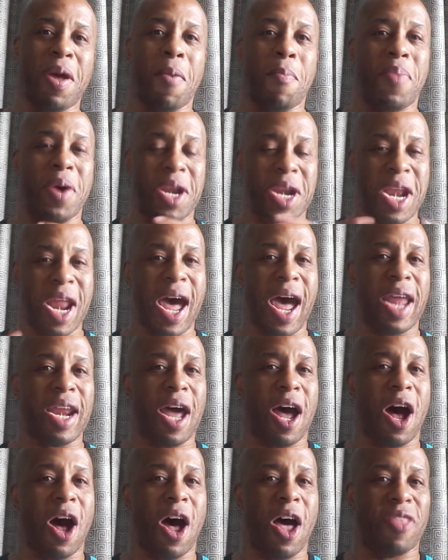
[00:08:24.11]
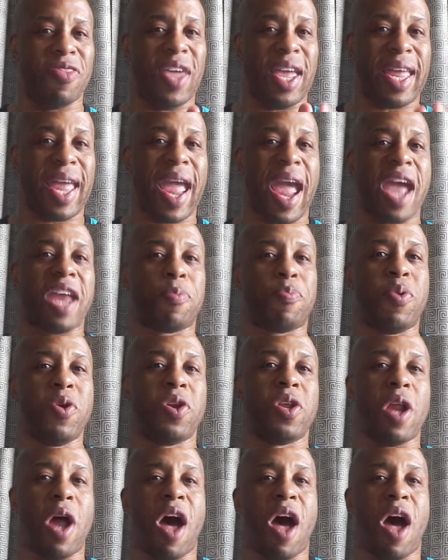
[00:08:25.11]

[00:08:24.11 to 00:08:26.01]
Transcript: but not on, they can't put it